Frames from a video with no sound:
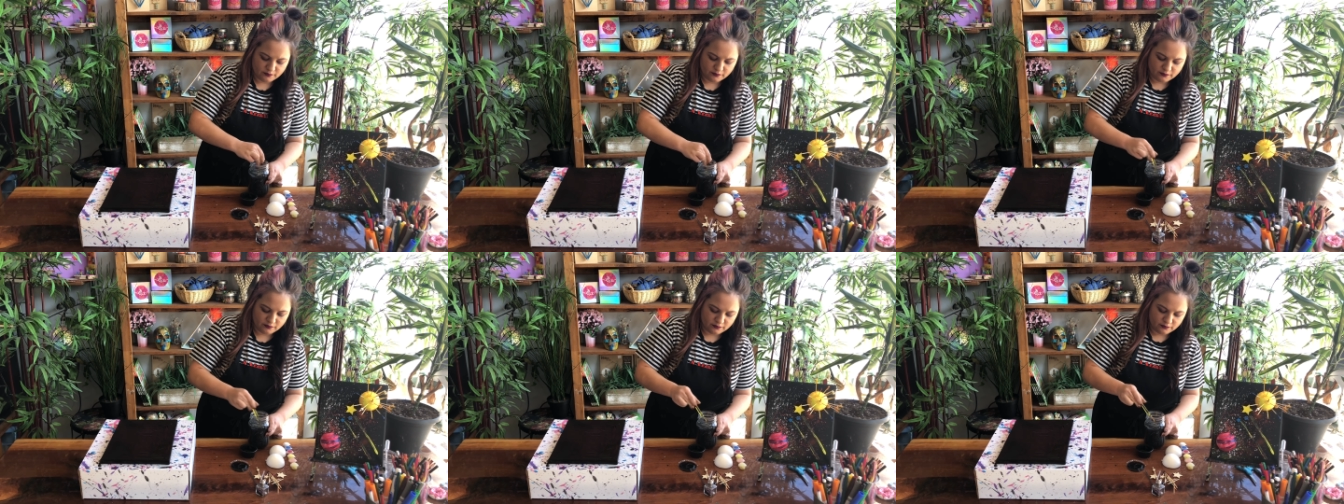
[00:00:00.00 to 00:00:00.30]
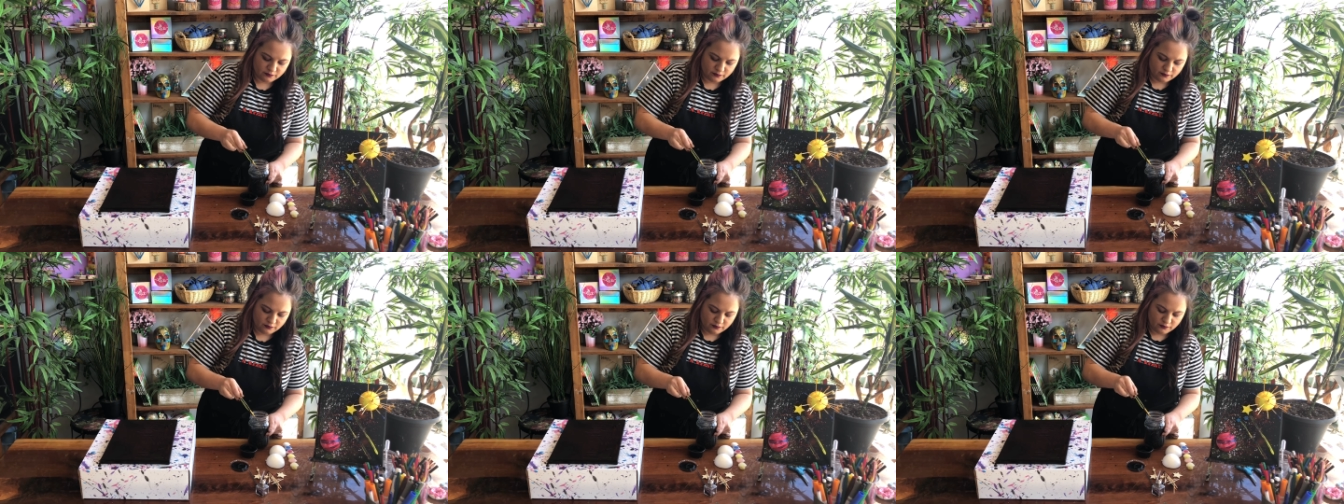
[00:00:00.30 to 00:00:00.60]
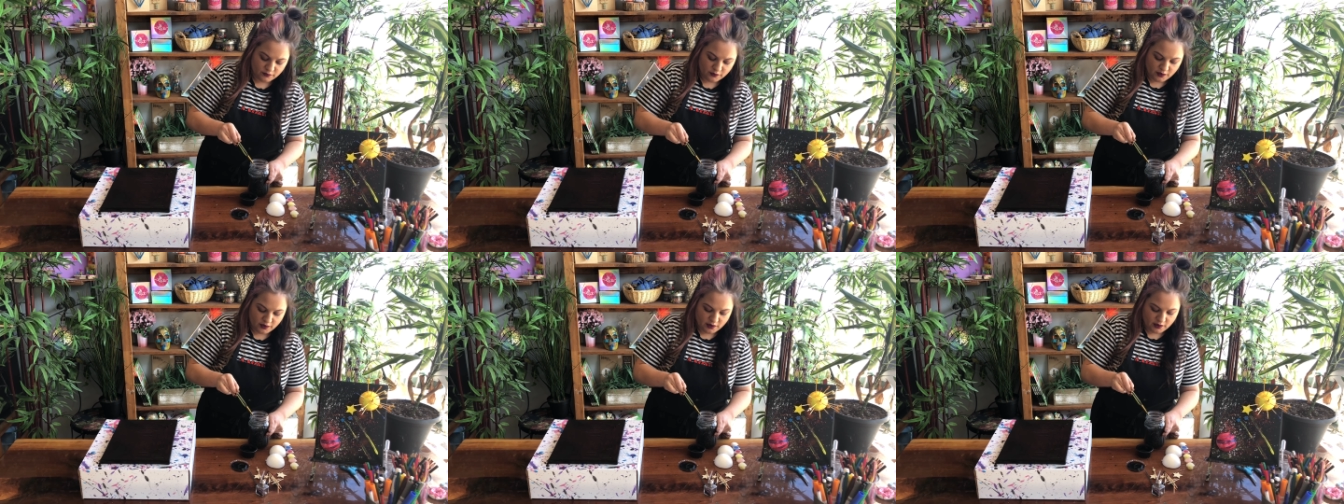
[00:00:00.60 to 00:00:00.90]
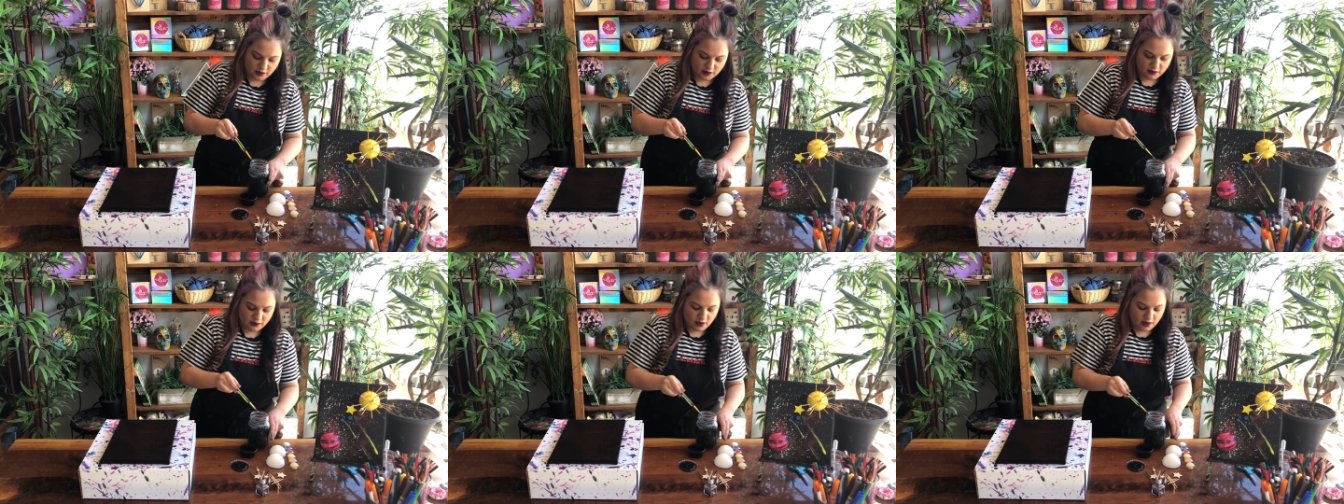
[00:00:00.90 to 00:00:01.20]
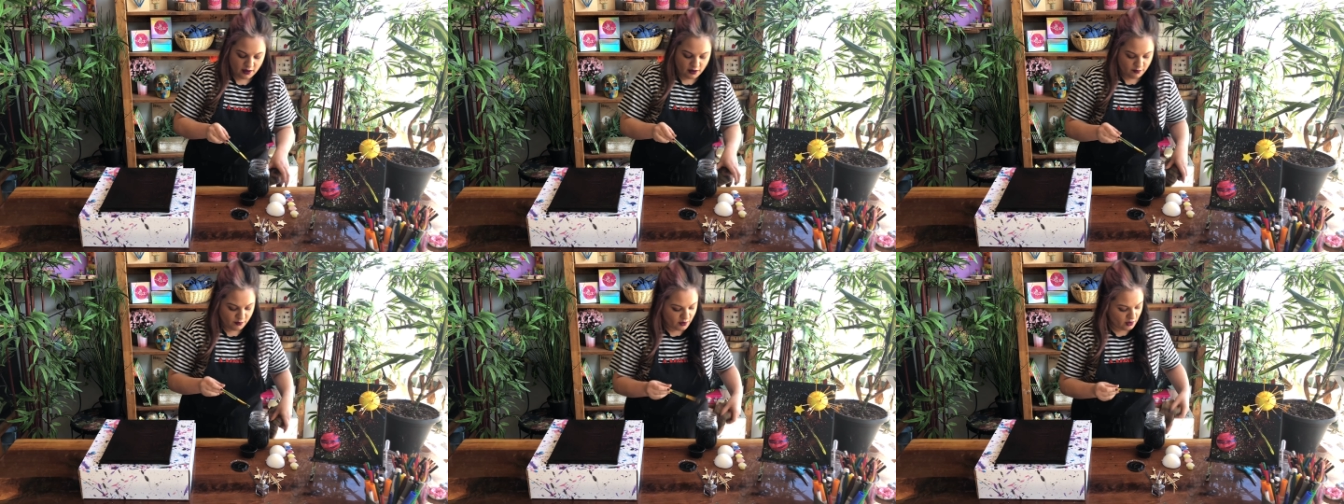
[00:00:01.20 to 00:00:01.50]
And
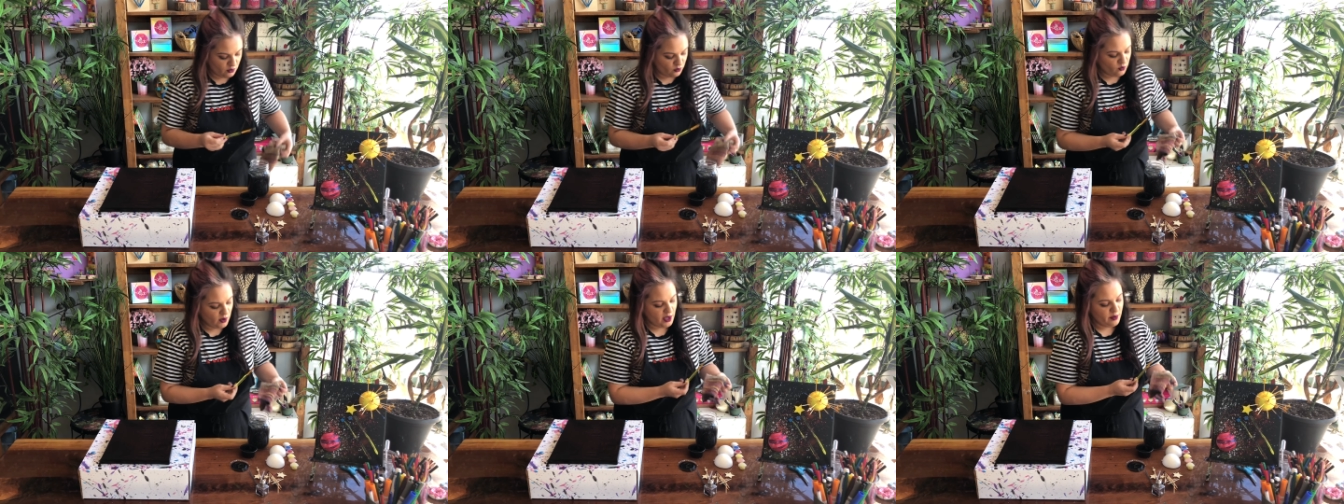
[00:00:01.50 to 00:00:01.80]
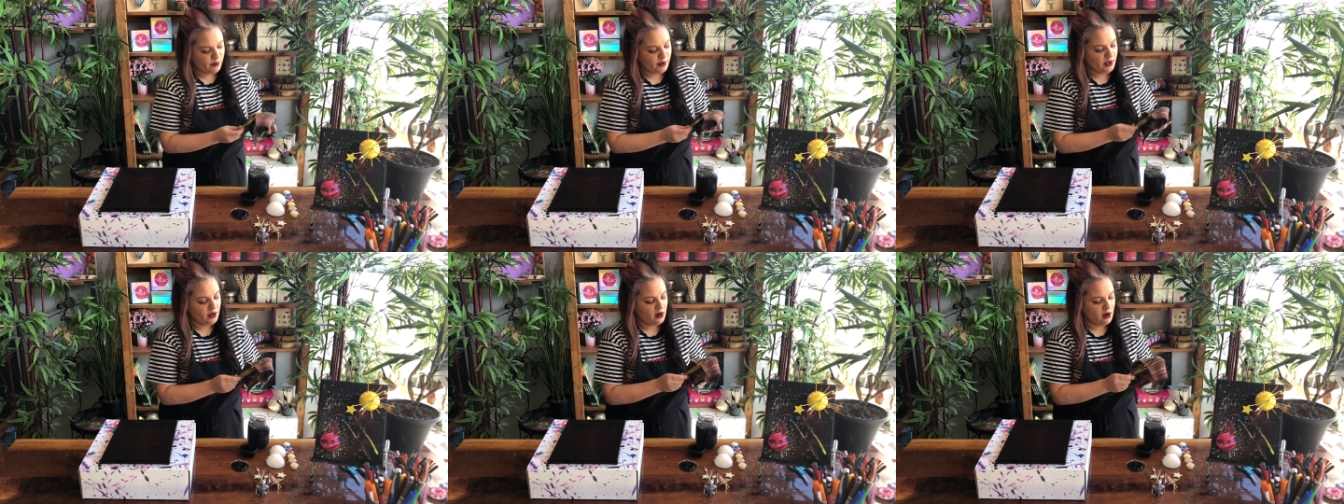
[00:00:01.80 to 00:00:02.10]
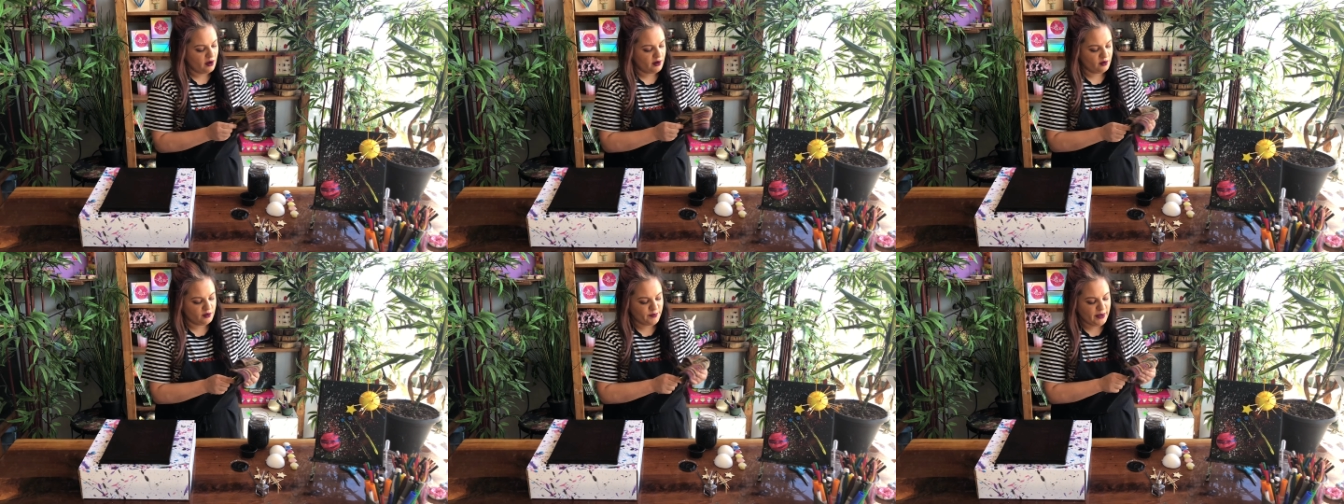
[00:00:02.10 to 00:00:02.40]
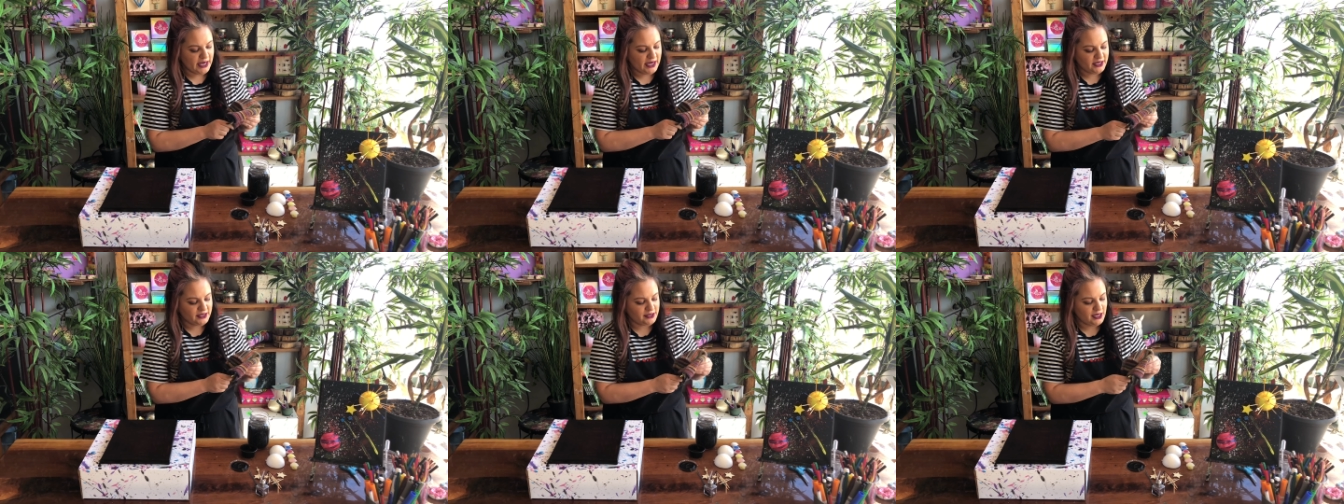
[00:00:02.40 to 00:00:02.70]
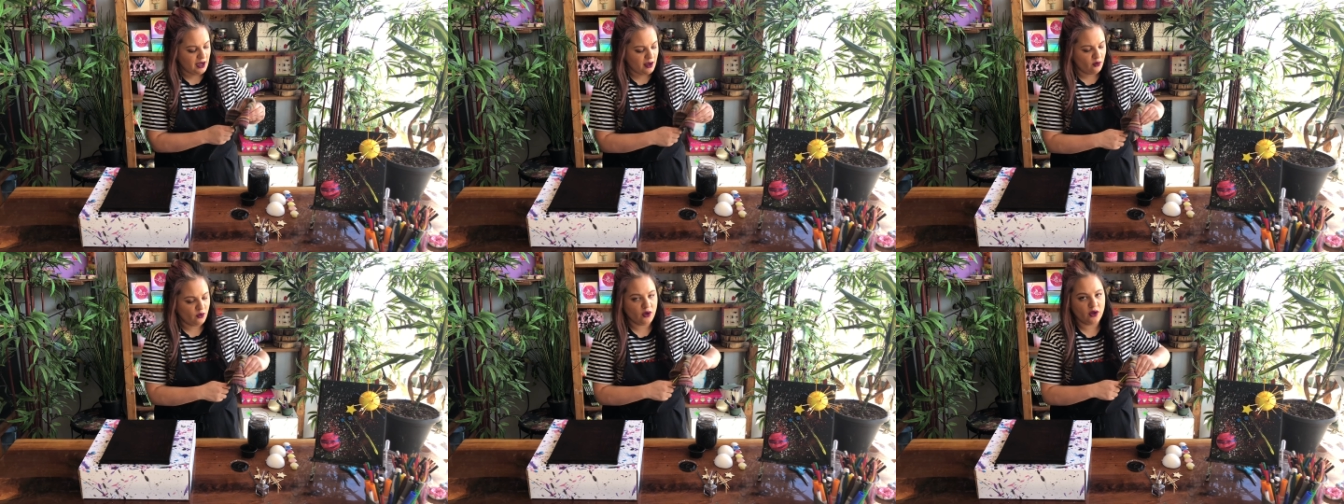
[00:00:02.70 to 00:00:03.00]
then I'm gonna wipe it on a paint
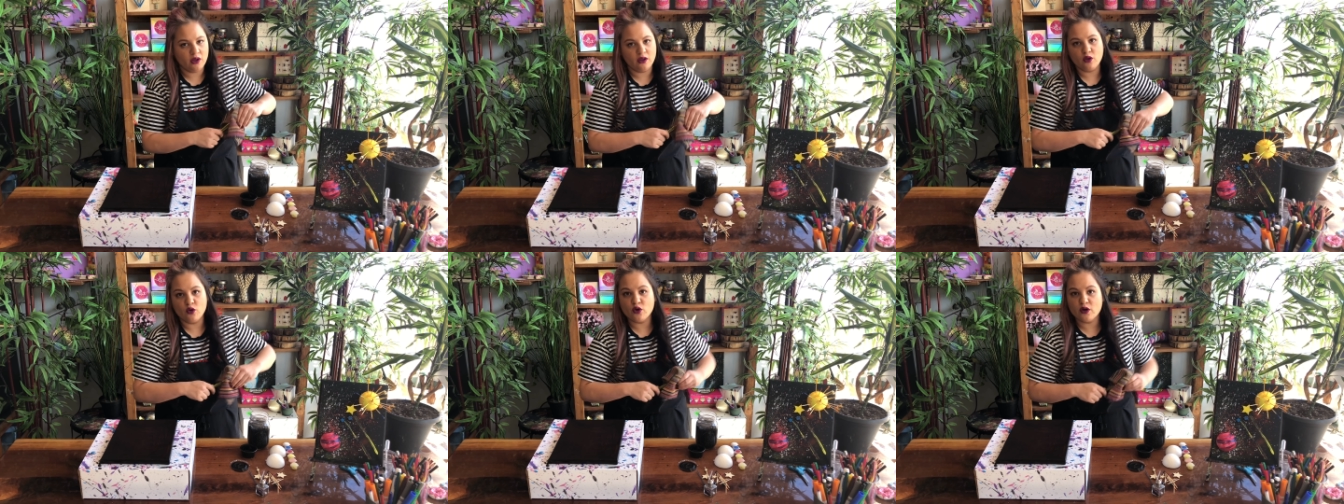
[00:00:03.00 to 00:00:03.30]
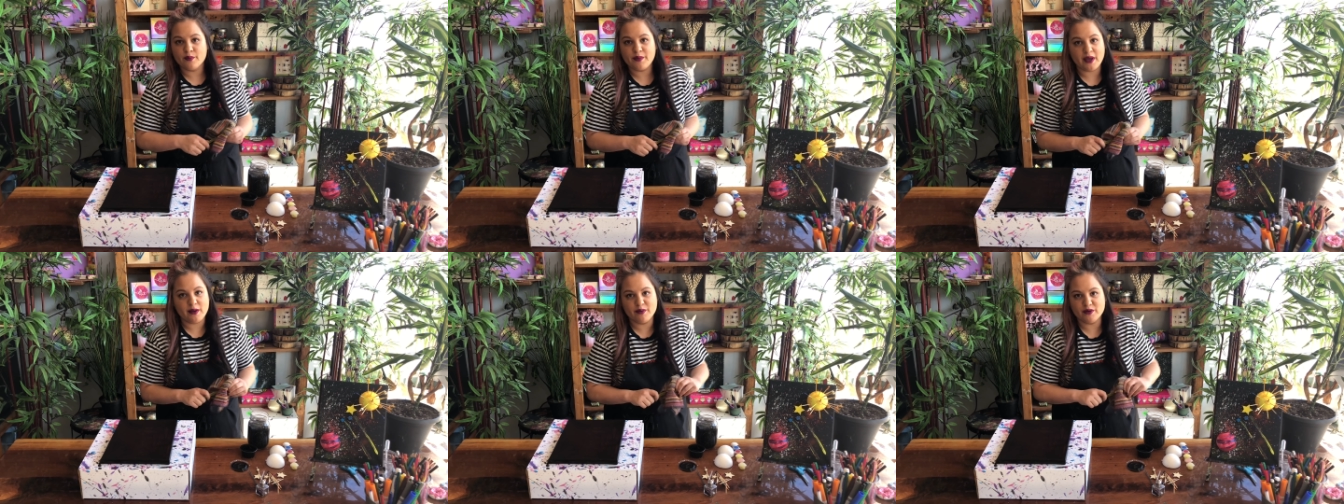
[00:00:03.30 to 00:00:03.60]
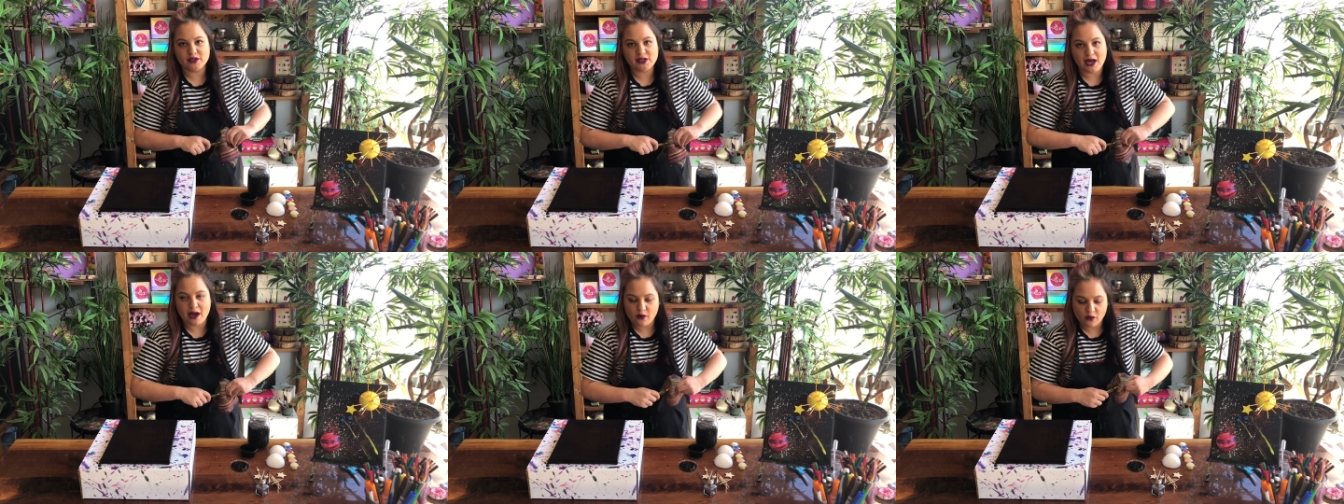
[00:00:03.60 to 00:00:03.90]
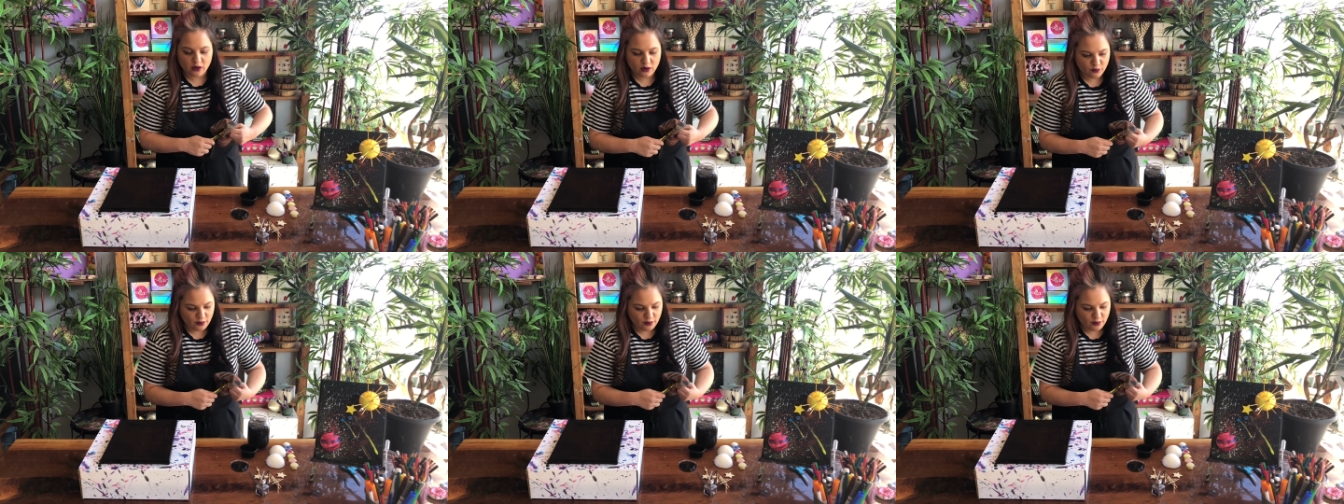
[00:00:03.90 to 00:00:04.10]
towel or paper towel,